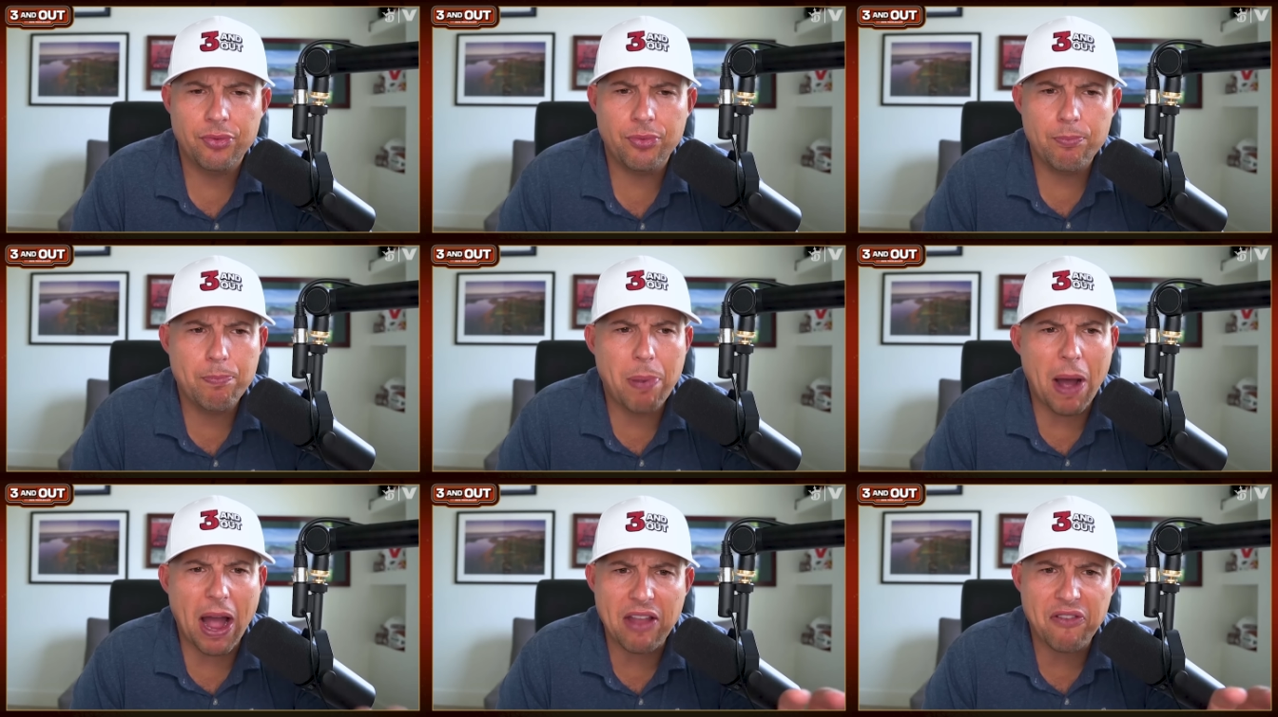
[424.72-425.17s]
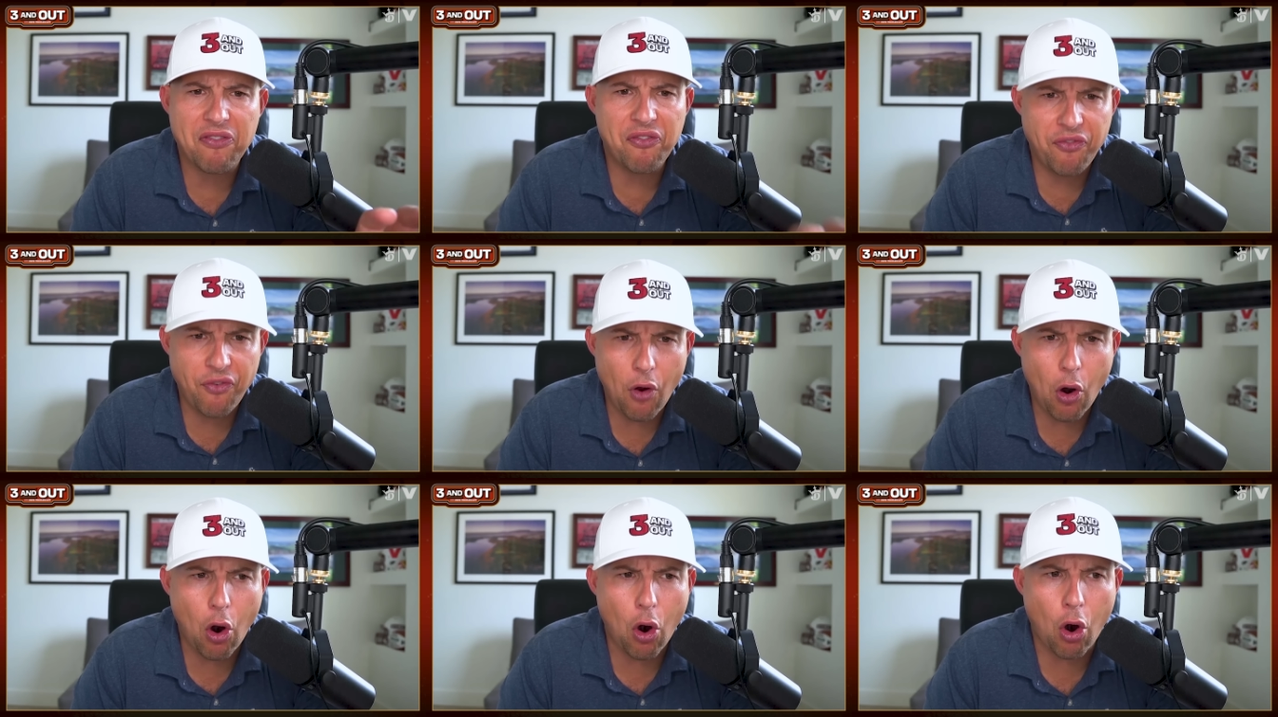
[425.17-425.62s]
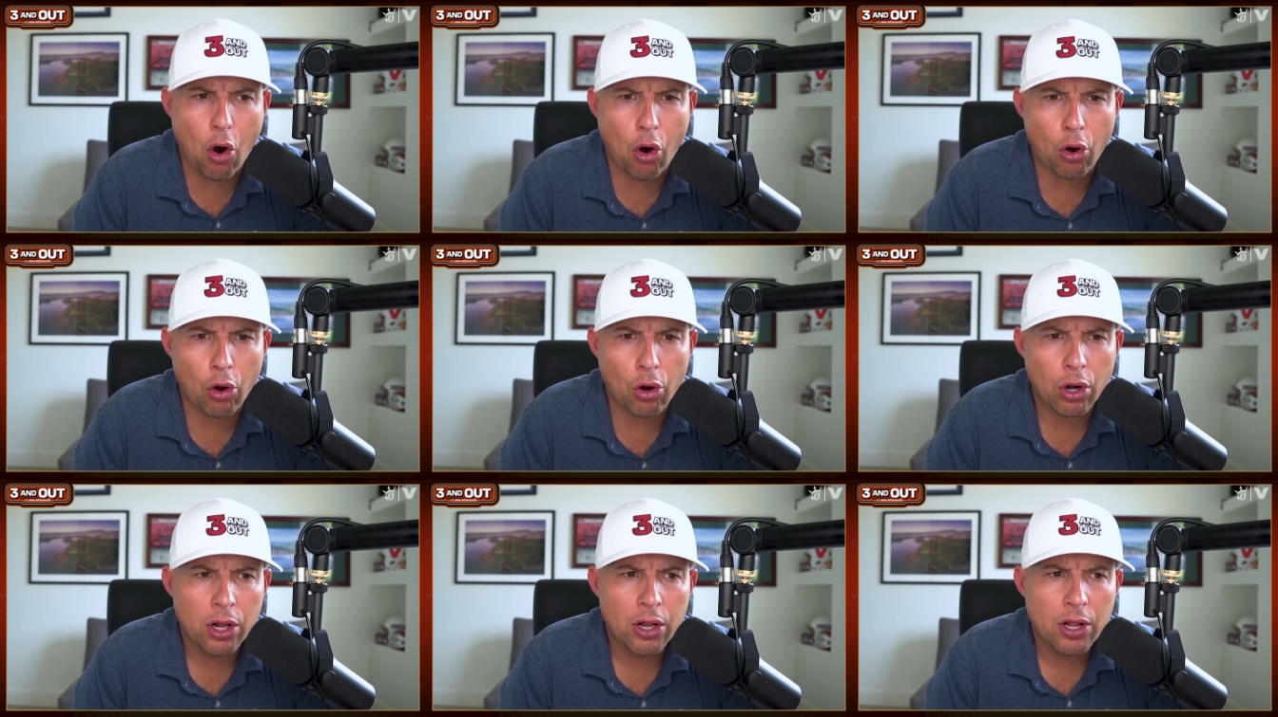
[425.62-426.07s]
by
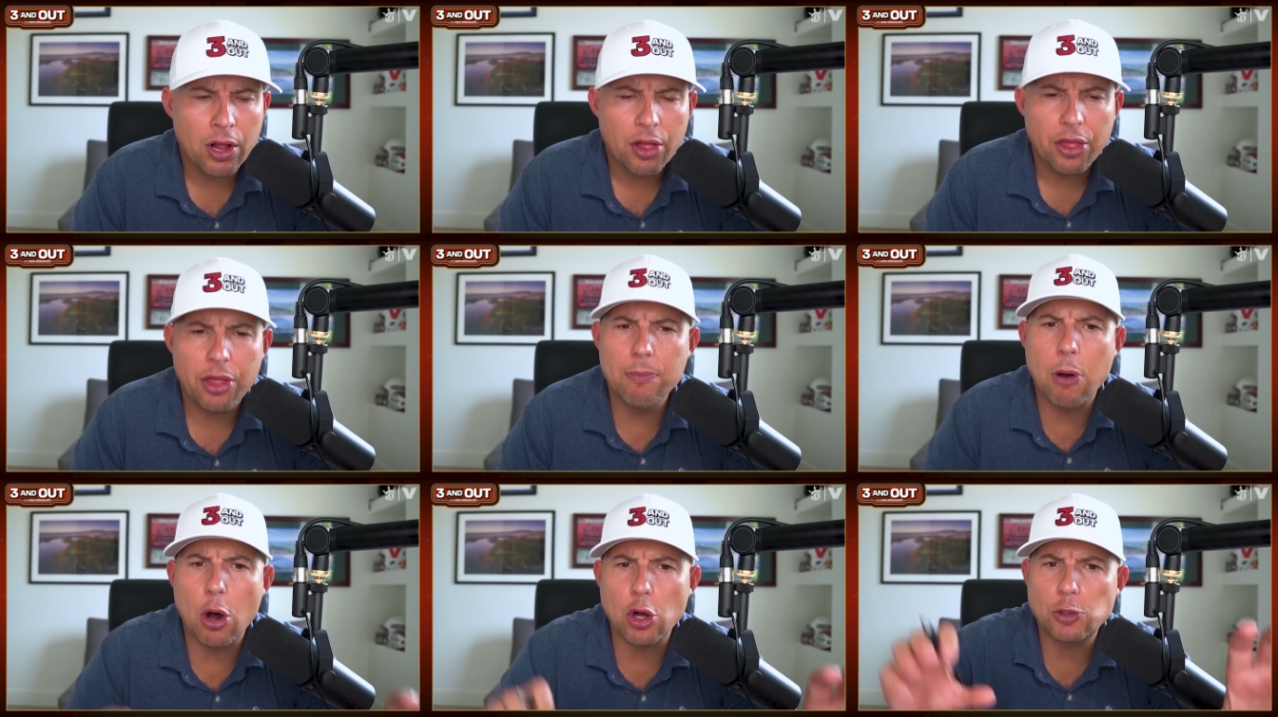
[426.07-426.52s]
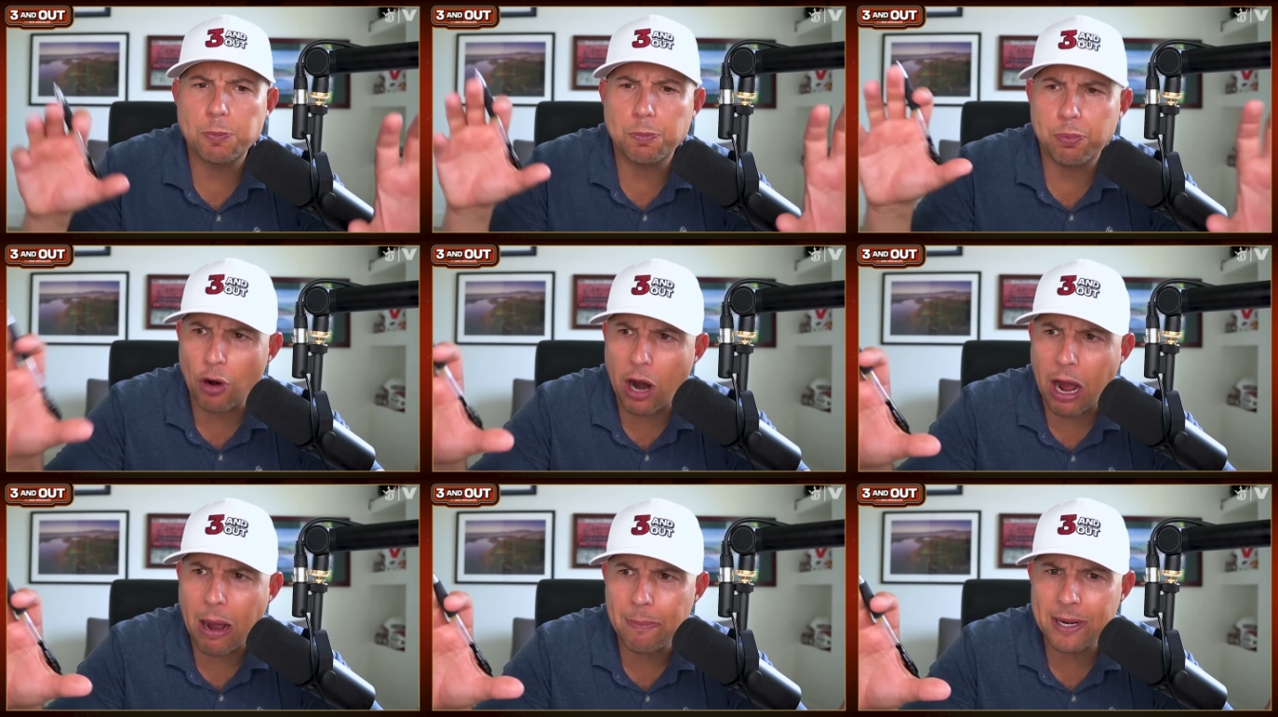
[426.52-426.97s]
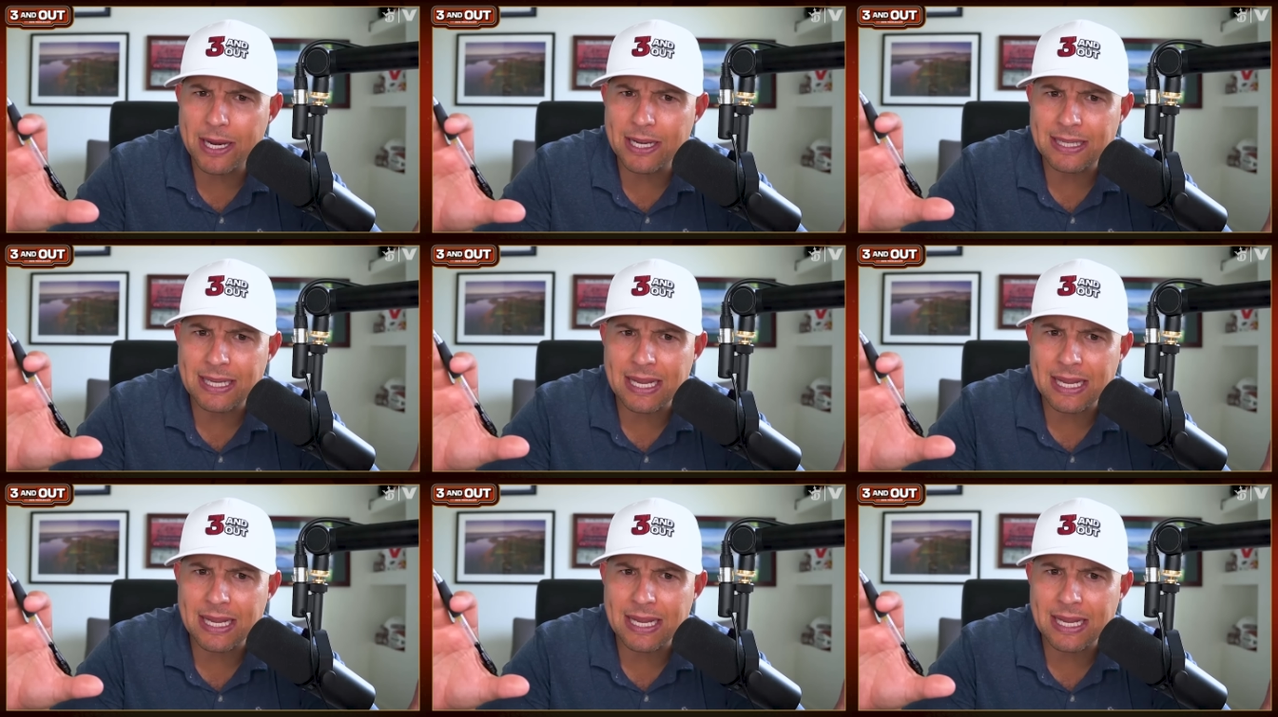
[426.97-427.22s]
far, the most prominent